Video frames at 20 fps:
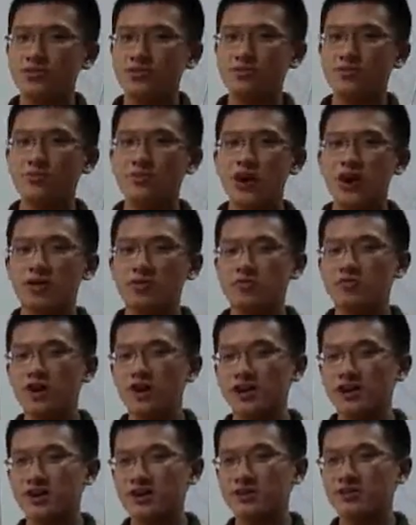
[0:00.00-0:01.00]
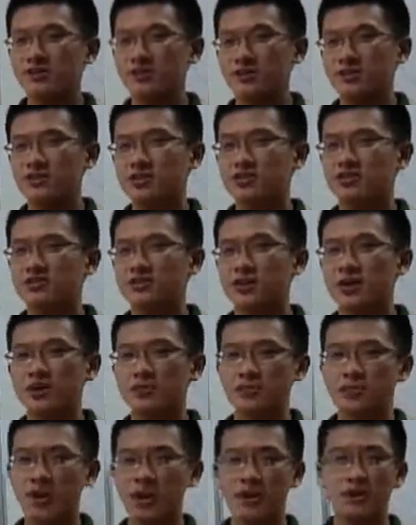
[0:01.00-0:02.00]
the amount of money you
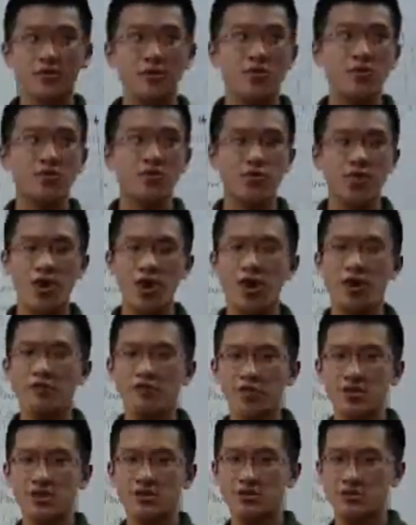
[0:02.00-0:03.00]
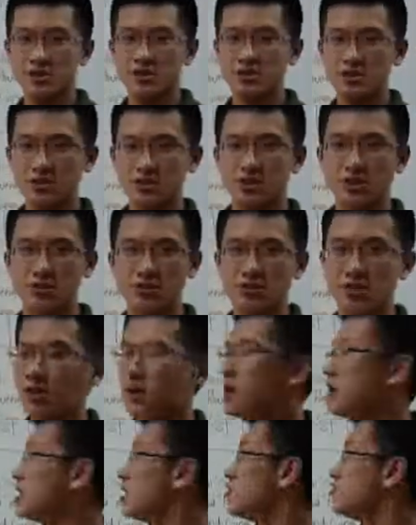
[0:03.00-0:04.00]
get back for every unit sold,
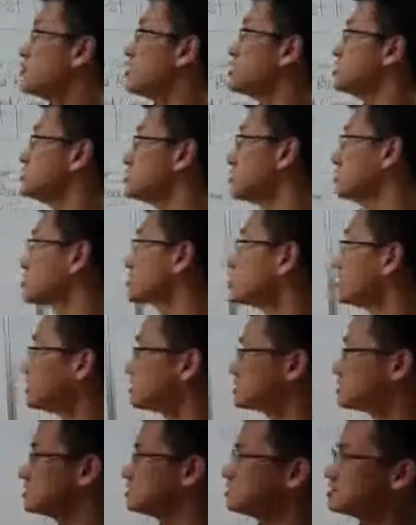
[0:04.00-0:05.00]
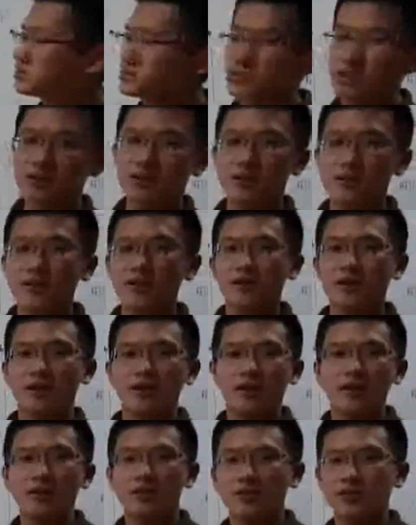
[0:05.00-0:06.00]
and marginal cost is
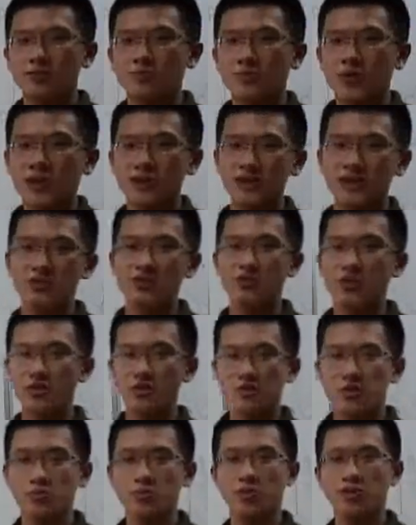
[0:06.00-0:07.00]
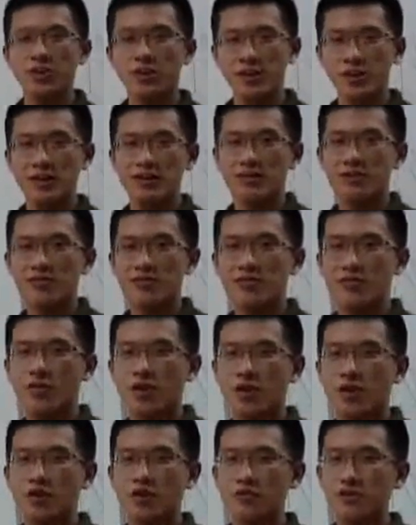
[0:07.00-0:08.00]
the money you have to put in
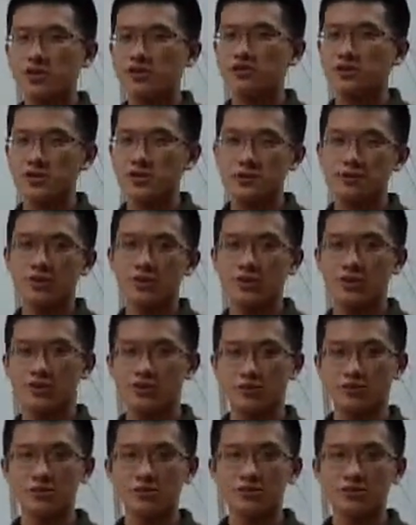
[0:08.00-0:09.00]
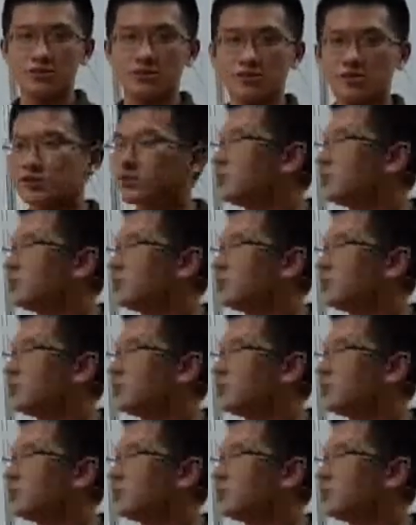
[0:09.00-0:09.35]
for every unit produced.